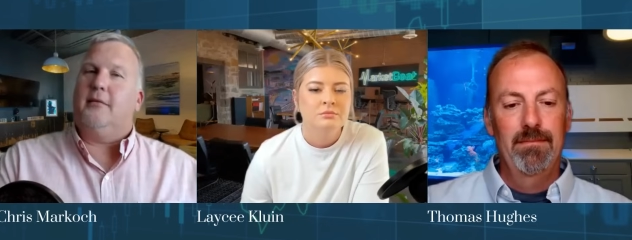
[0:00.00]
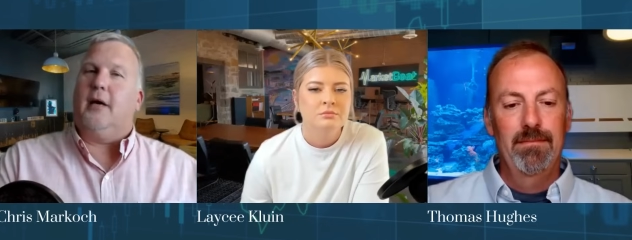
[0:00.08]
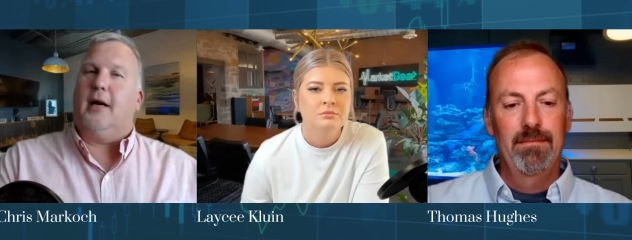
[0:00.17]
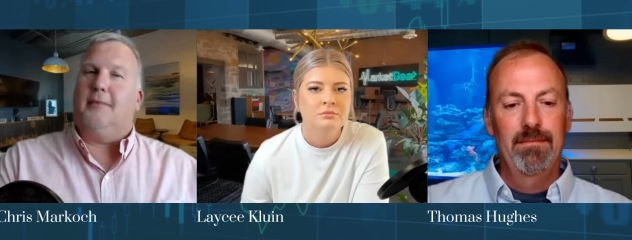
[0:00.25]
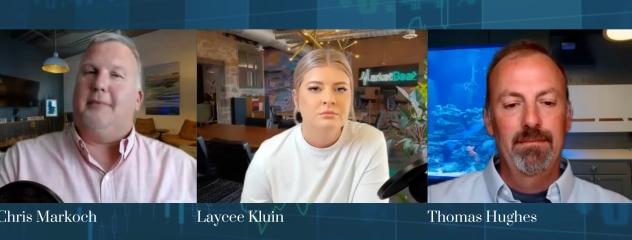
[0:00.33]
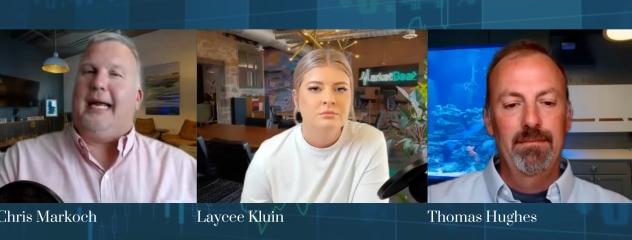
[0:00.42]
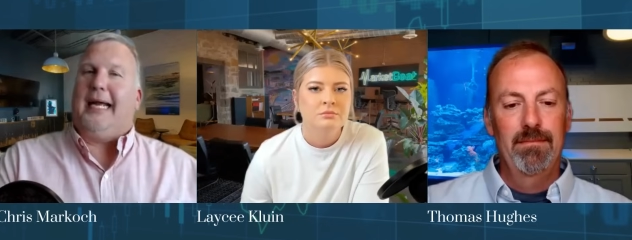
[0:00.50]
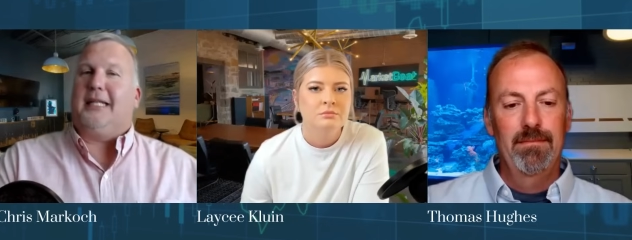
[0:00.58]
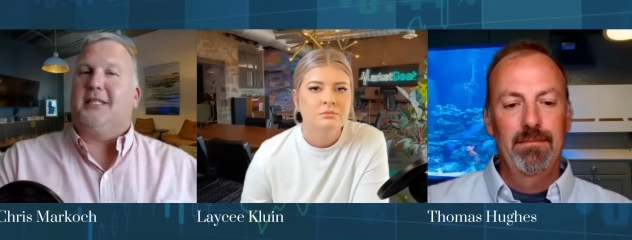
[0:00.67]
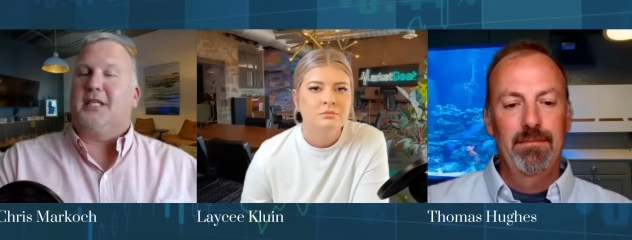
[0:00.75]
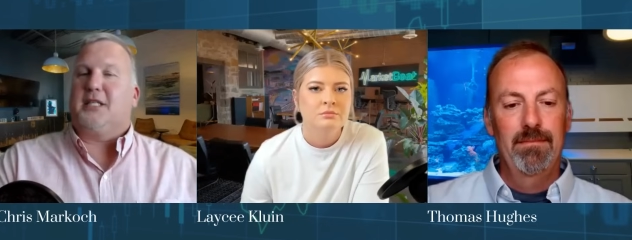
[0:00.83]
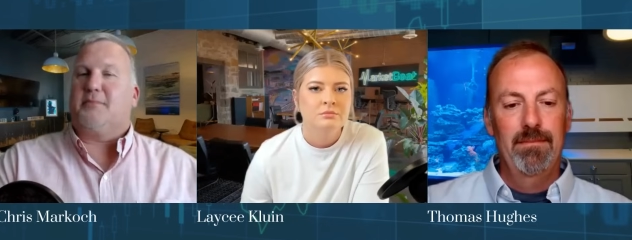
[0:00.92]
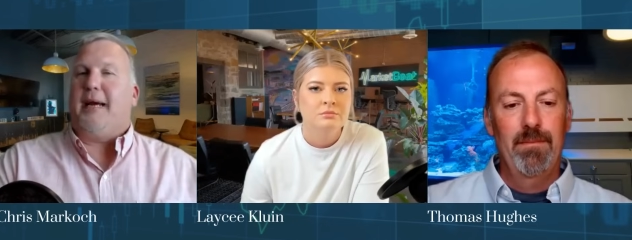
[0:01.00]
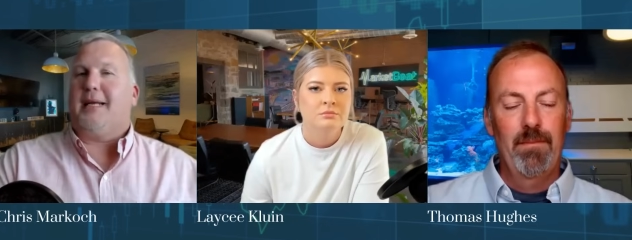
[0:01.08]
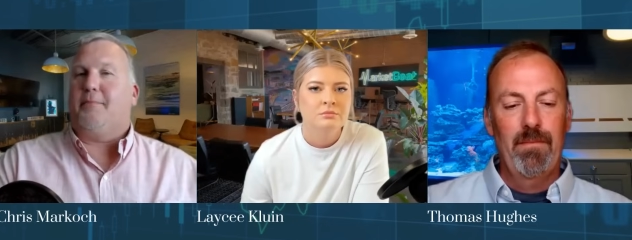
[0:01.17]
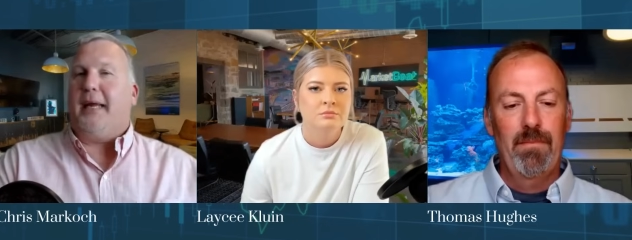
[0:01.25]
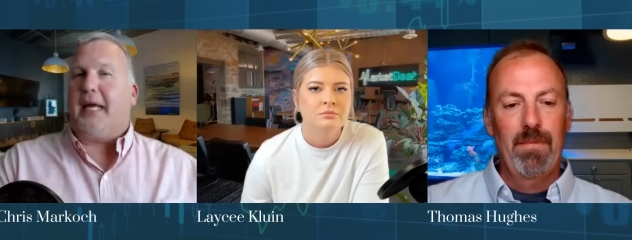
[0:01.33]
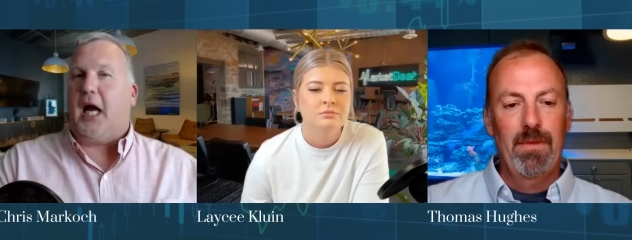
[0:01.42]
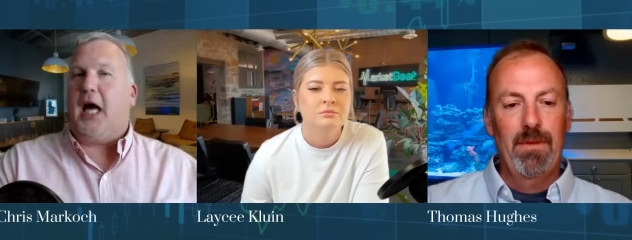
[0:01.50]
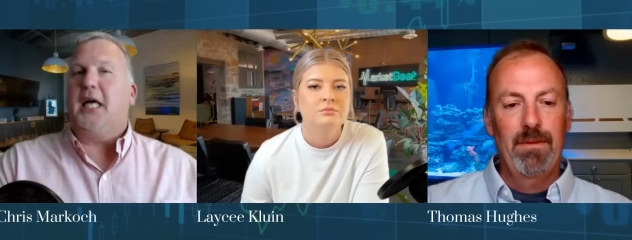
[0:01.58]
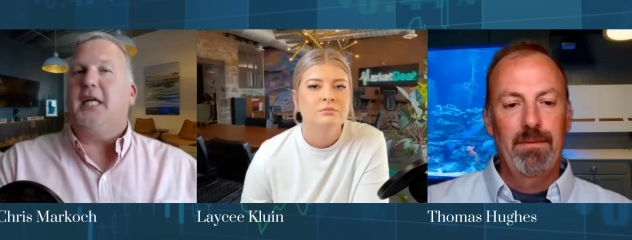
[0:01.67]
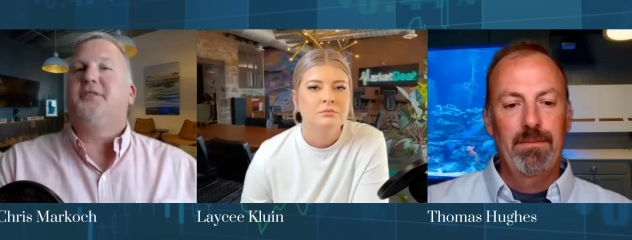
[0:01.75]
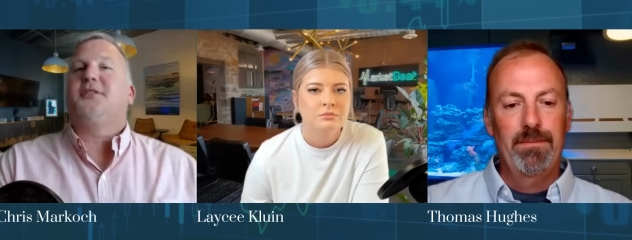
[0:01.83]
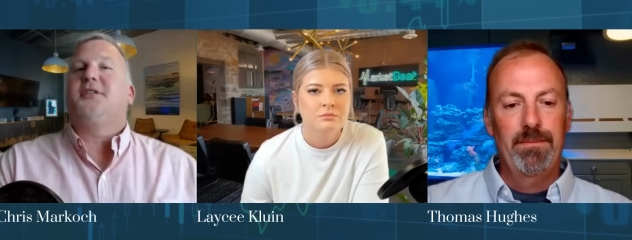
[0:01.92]
Speaker 1: um, analysts expect
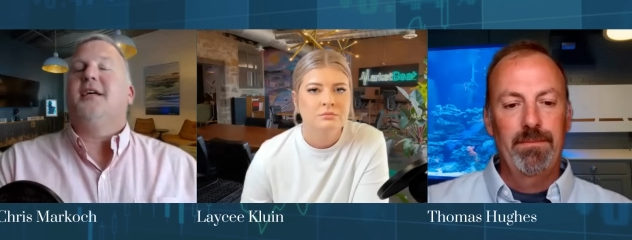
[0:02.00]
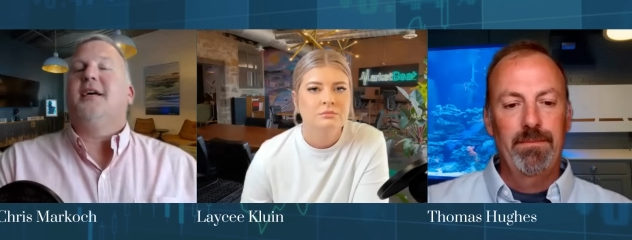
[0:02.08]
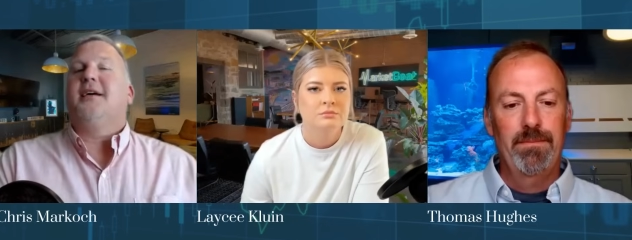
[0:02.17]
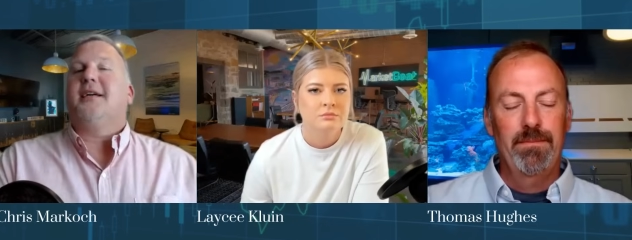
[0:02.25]
because